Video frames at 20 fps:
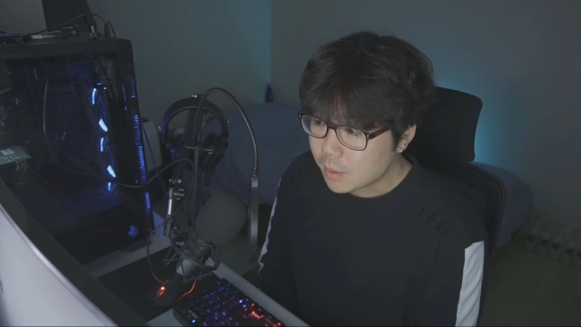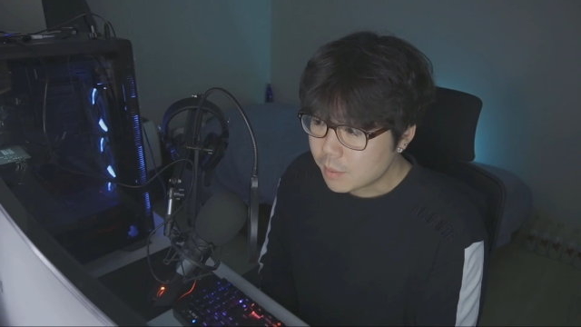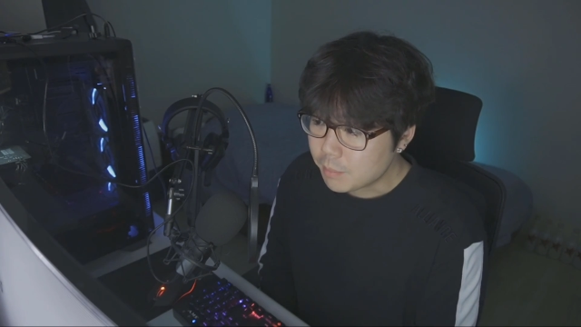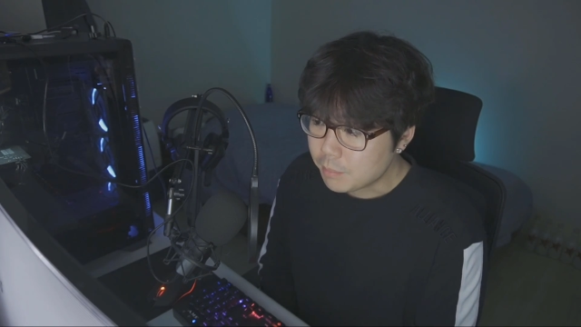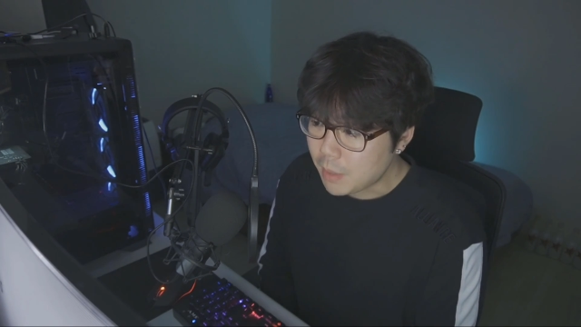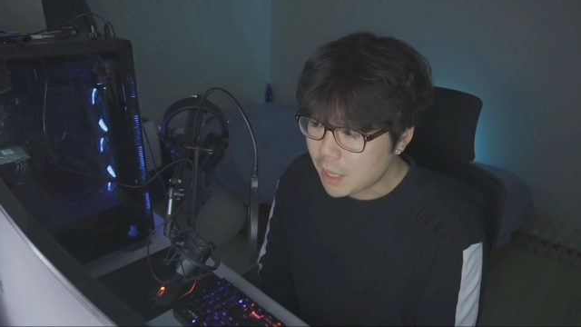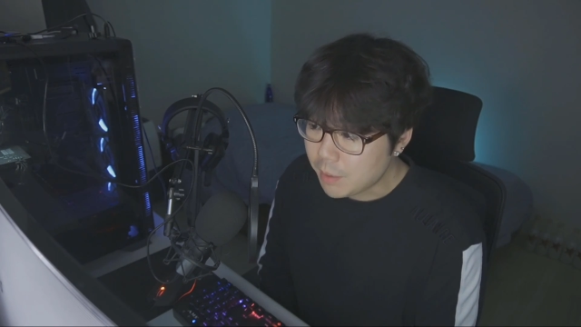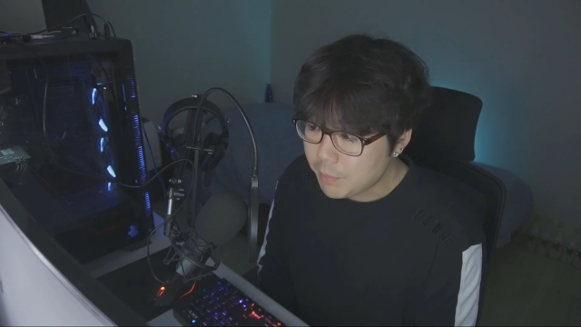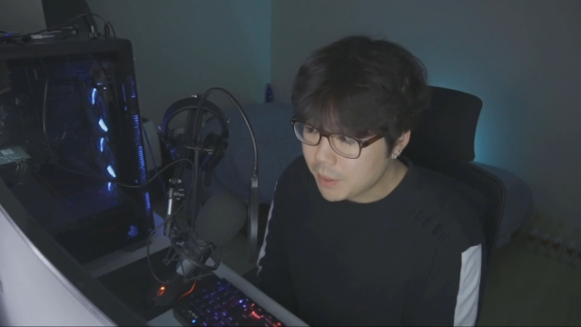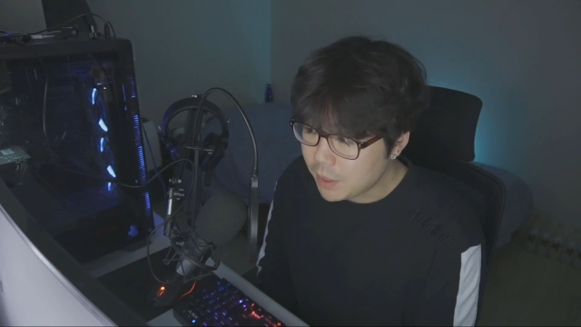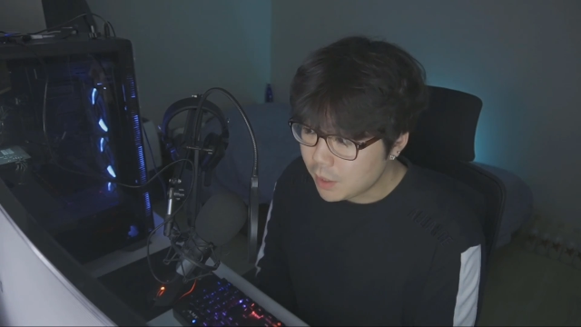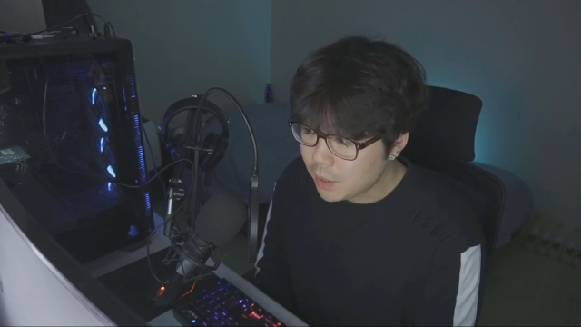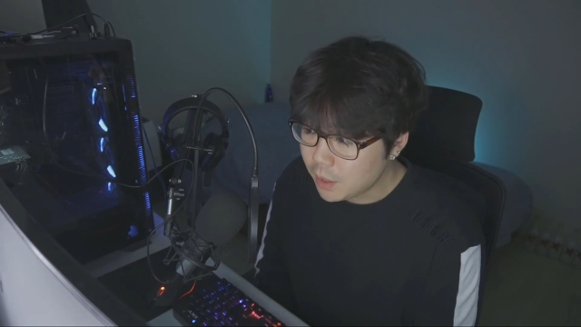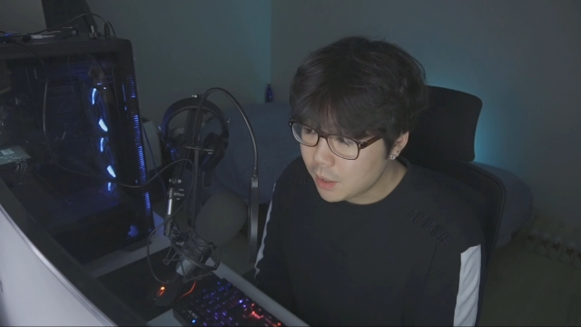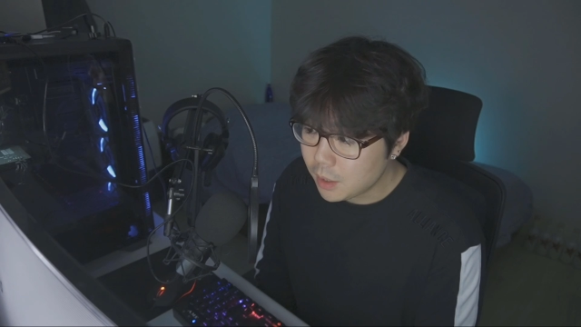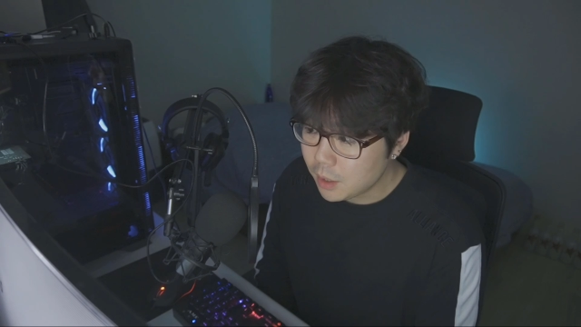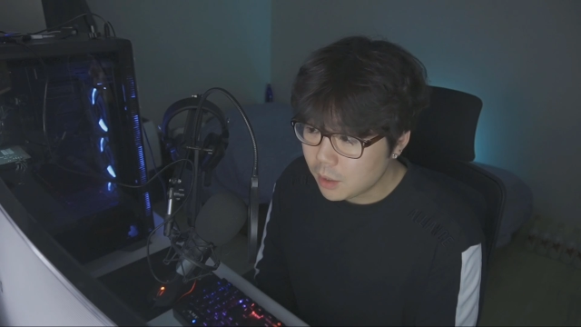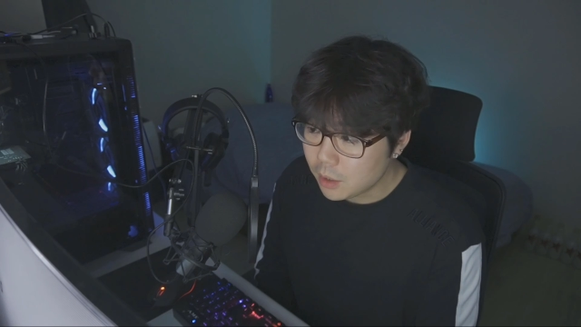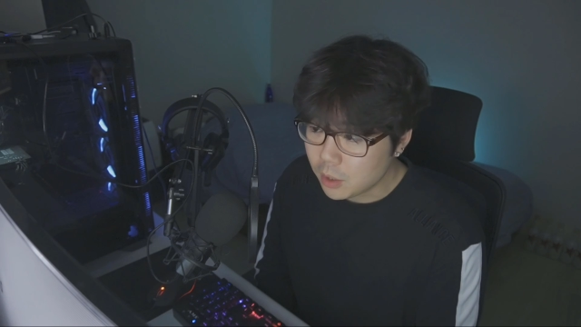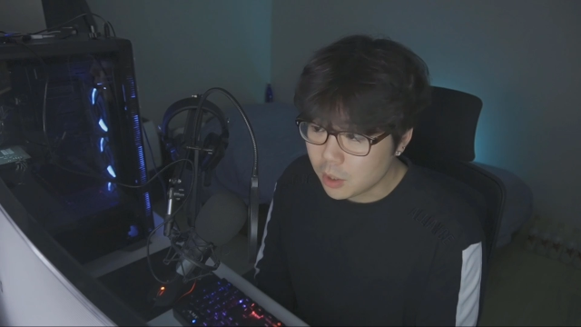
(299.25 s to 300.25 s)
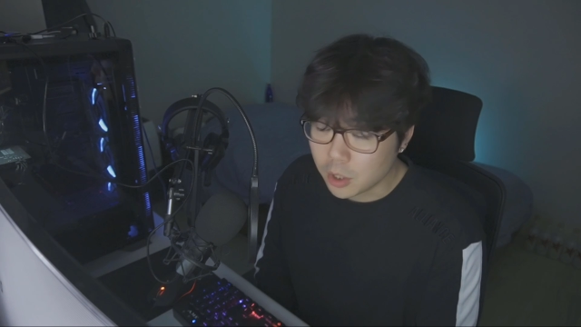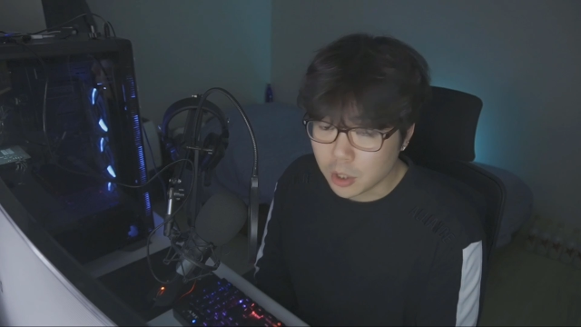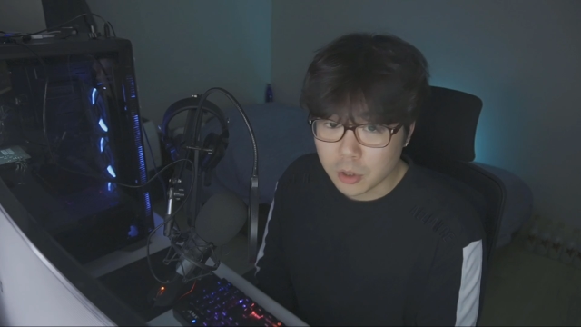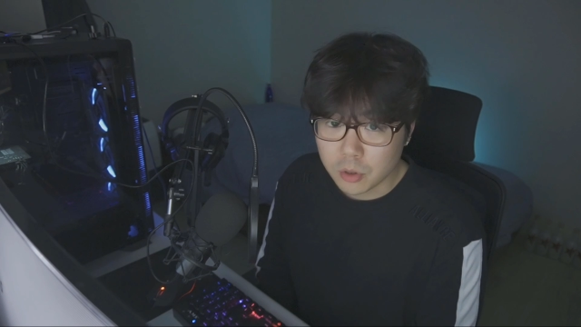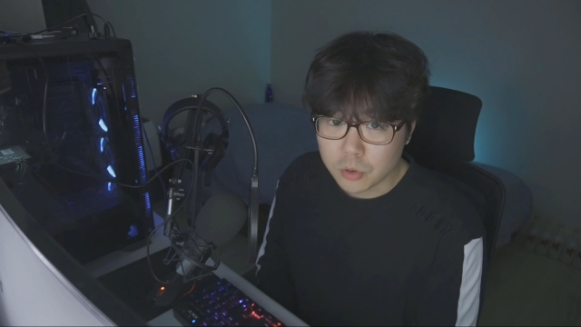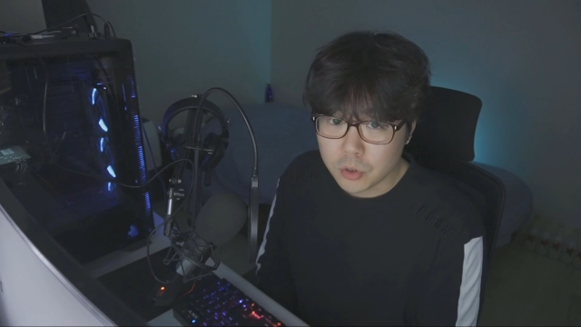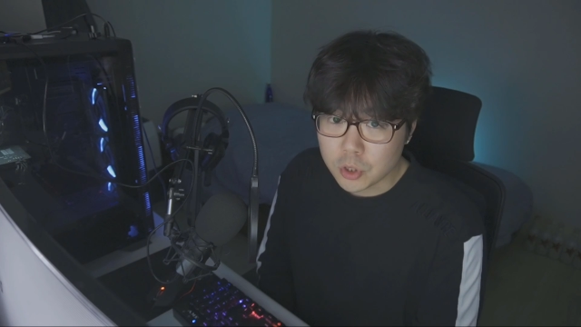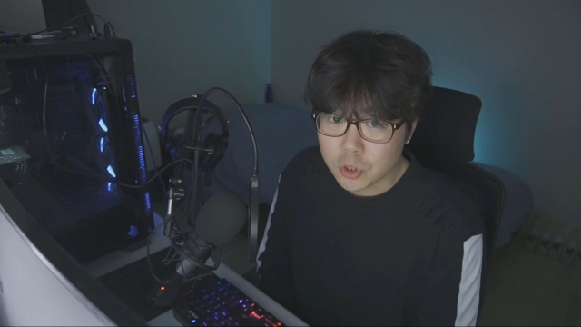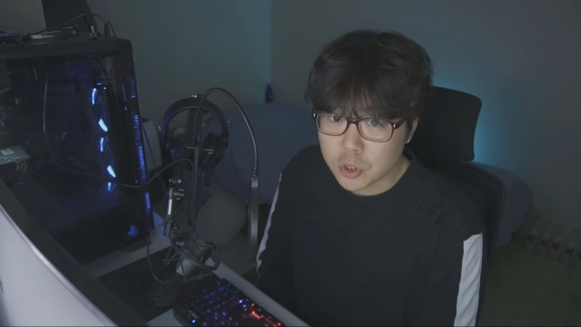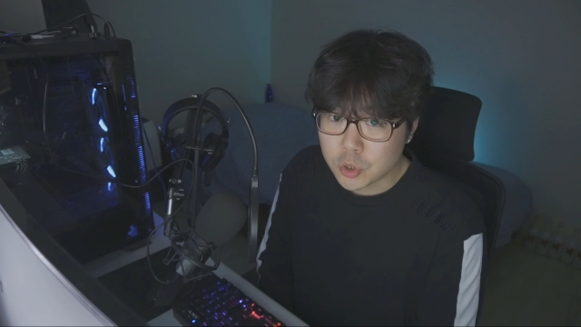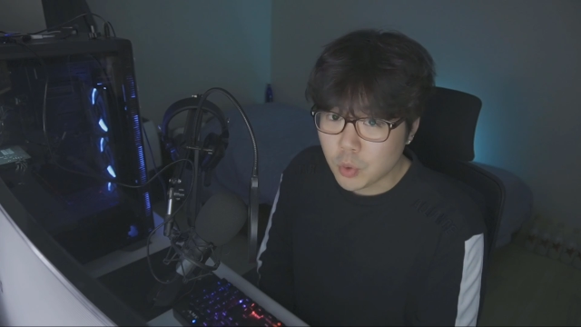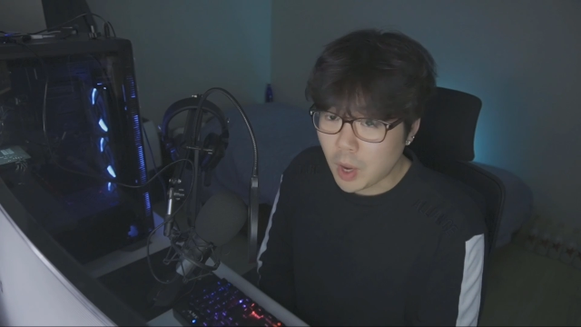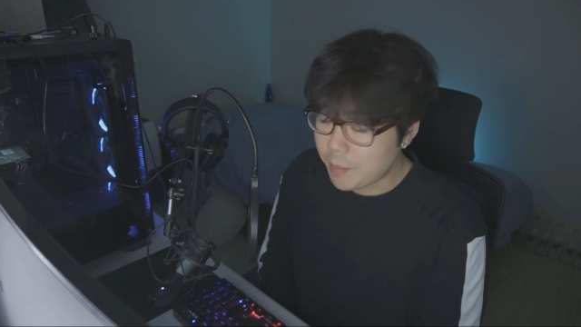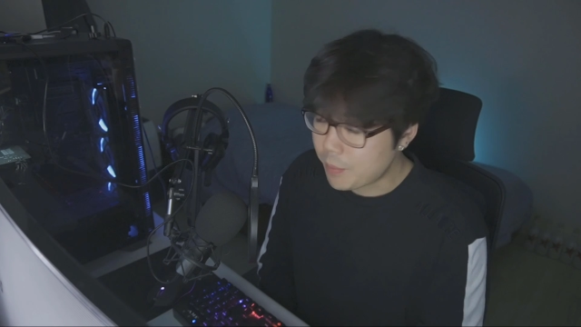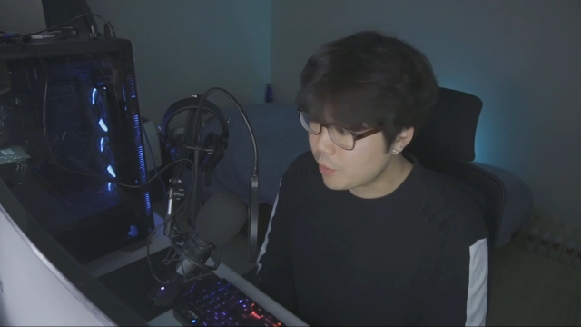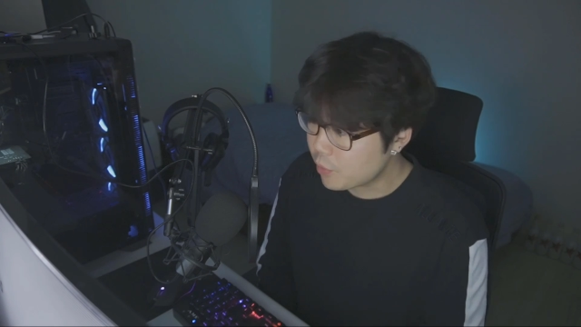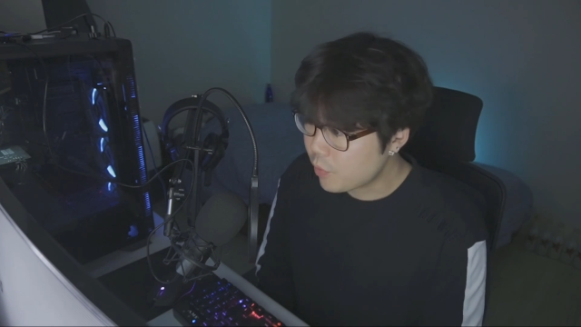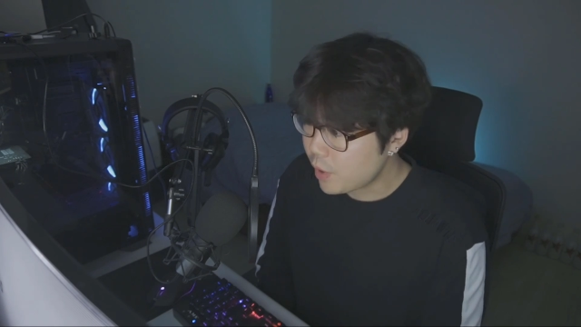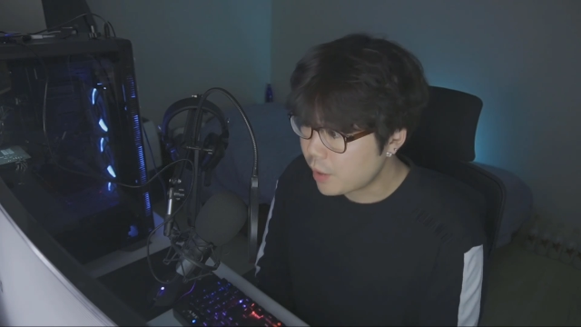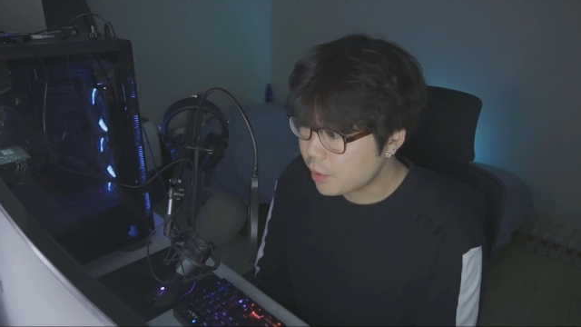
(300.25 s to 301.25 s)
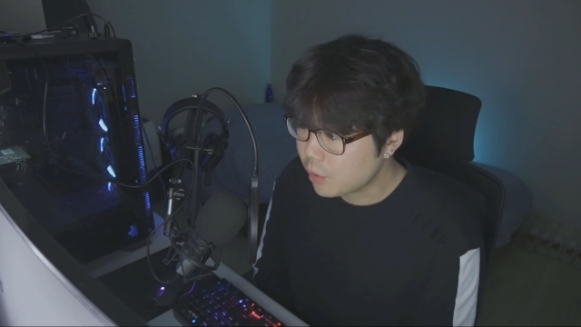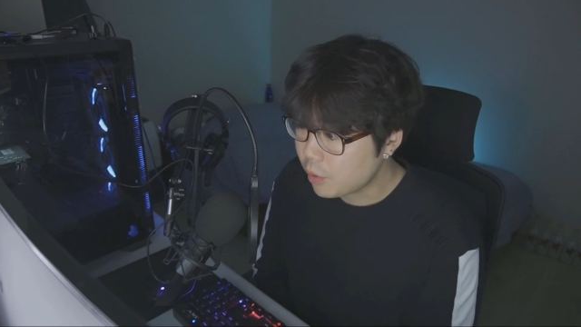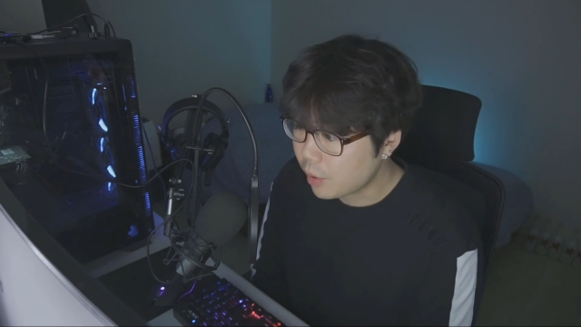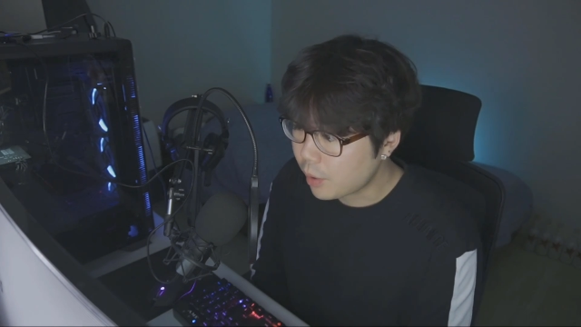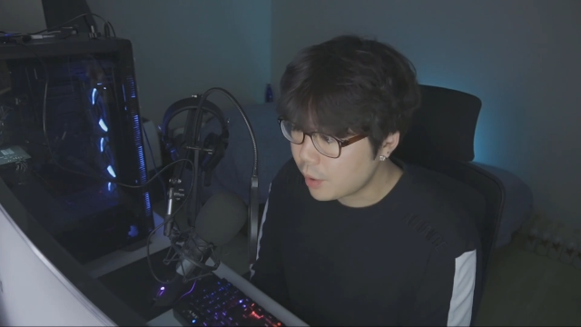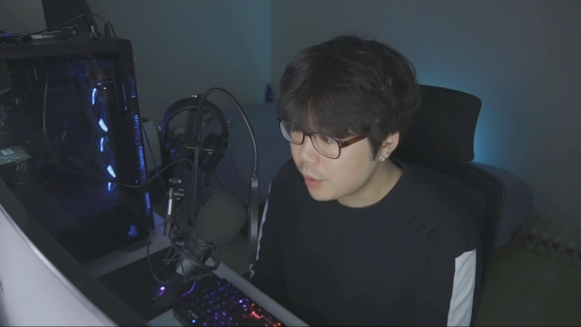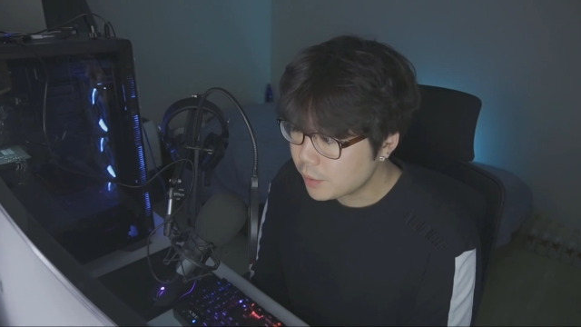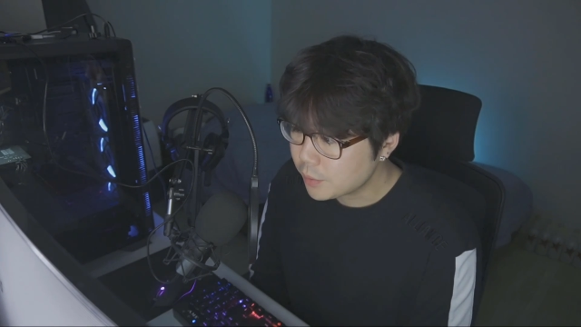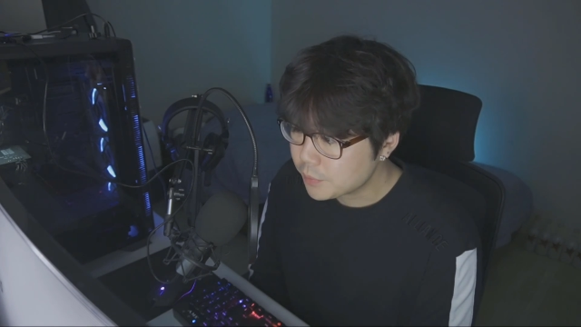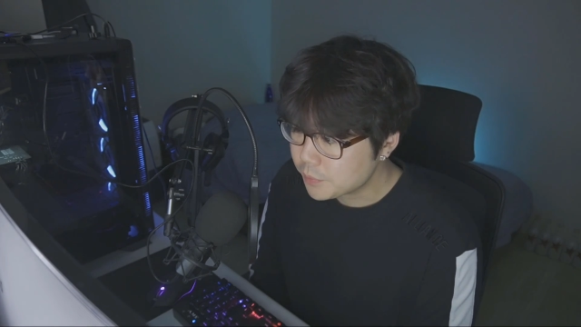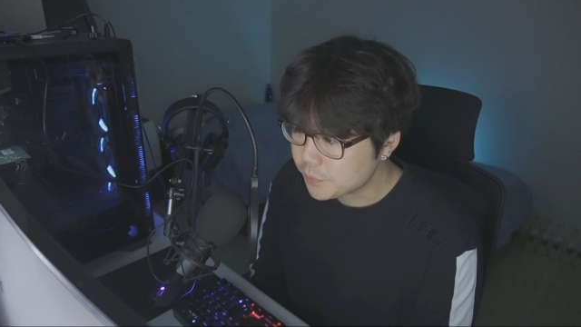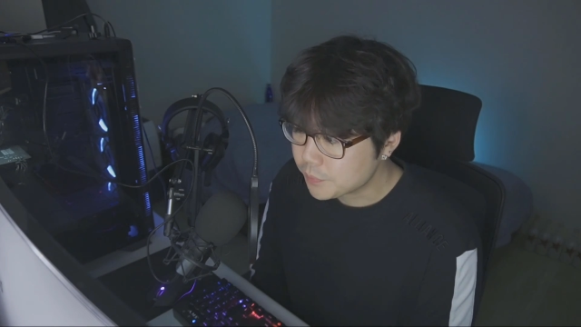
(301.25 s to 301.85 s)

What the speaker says: Maybe, you know, you swipe your credit card